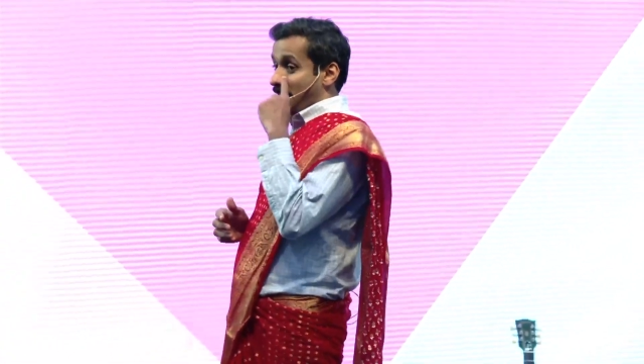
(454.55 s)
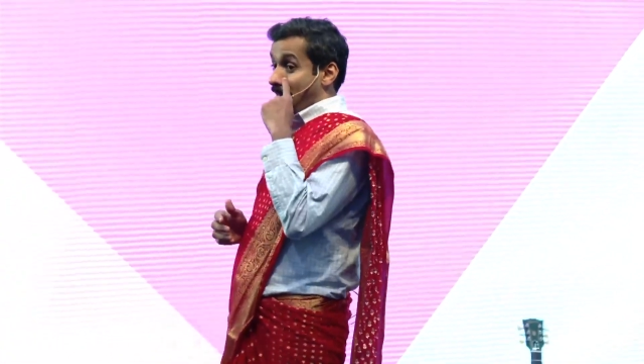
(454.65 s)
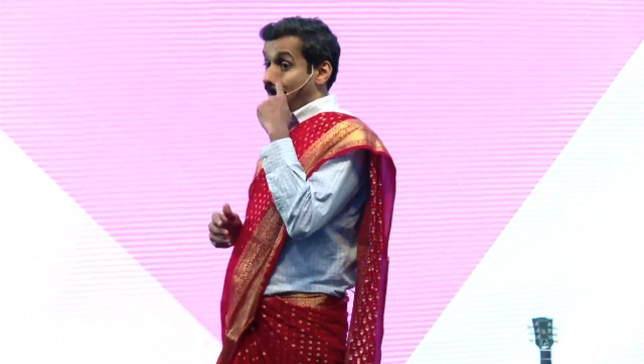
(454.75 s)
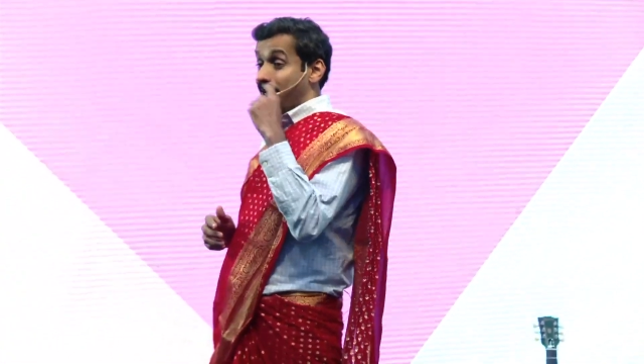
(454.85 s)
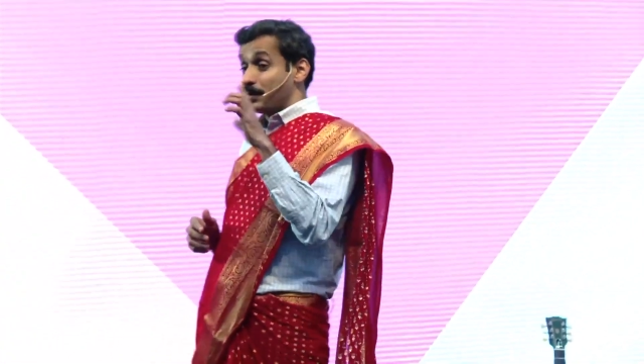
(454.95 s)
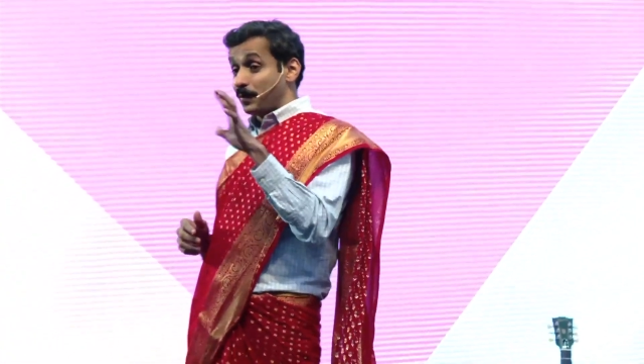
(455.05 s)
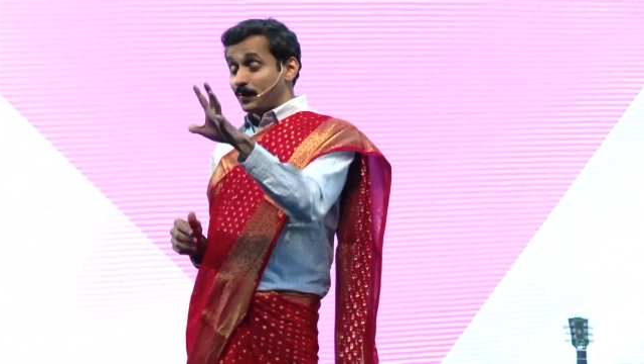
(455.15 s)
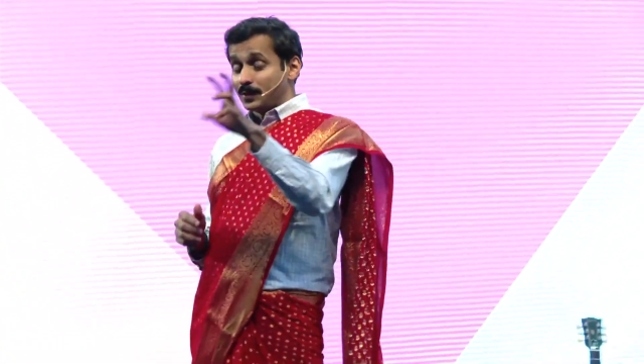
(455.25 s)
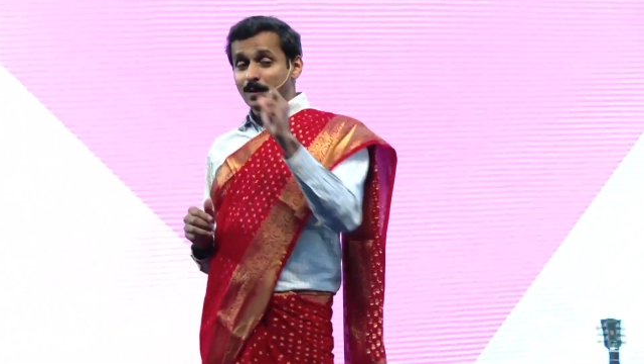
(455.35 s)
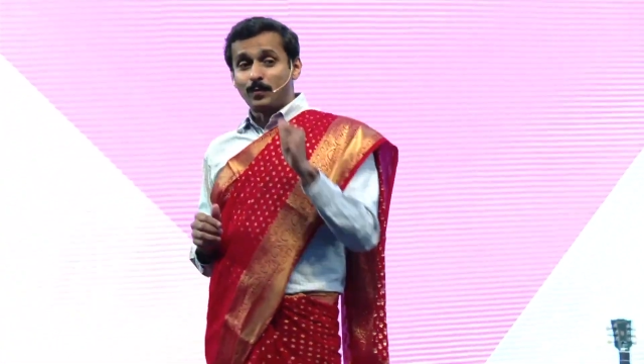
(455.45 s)
And
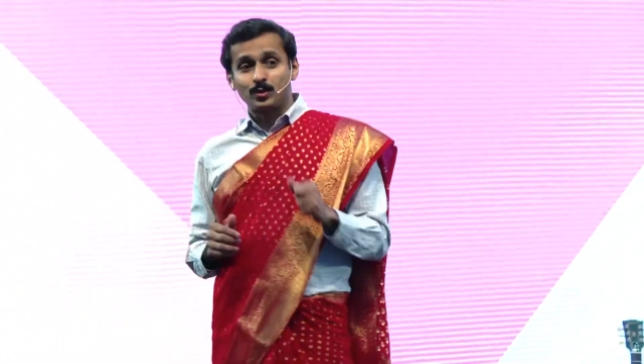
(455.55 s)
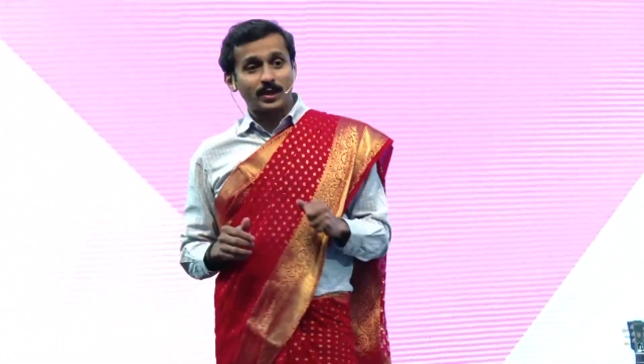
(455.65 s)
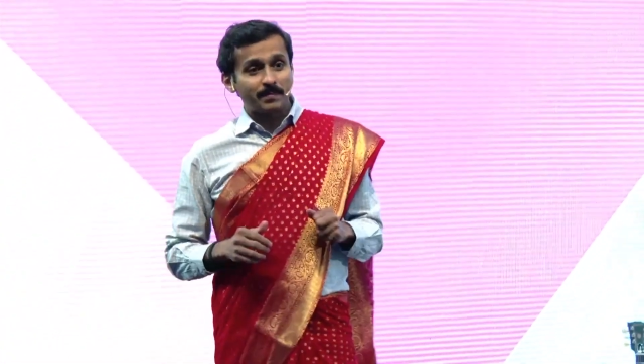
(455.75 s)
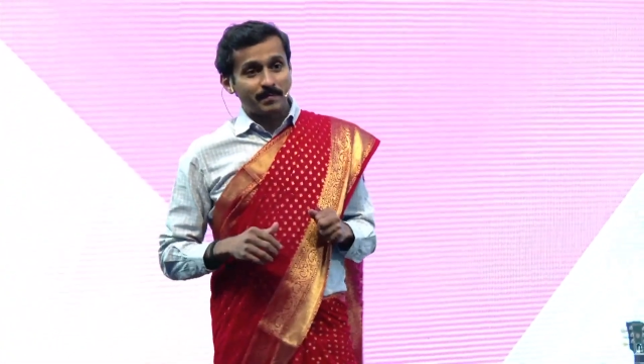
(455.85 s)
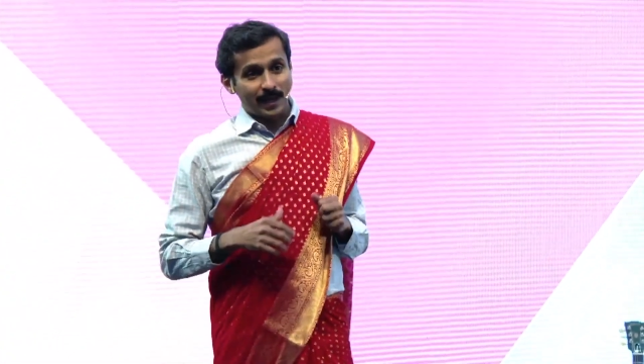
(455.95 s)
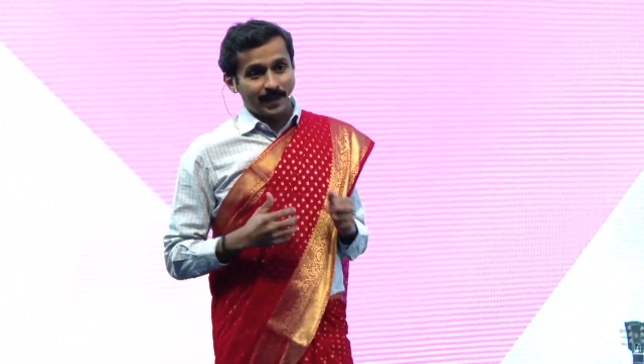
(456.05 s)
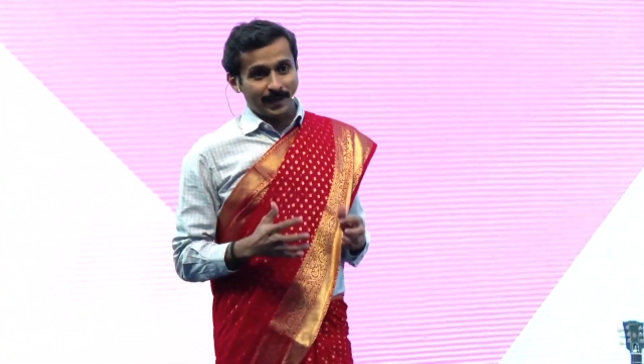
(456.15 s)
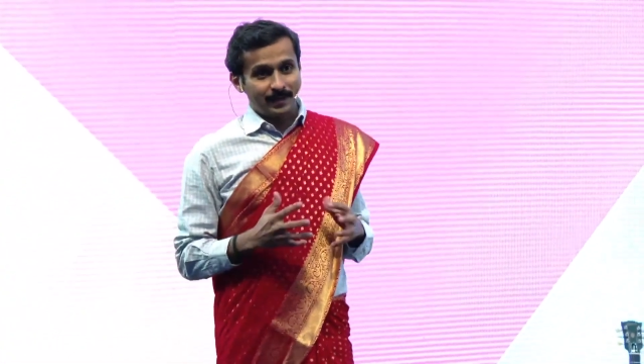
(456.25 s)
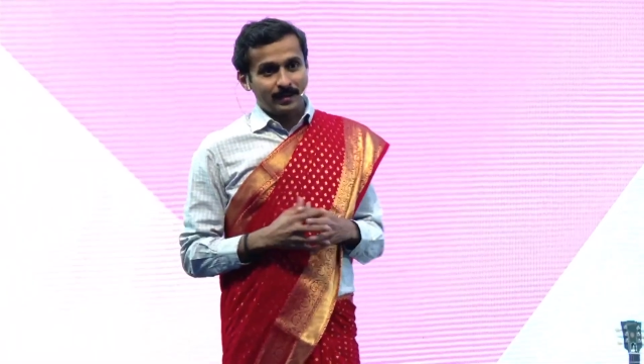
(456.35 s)
suppose you get married.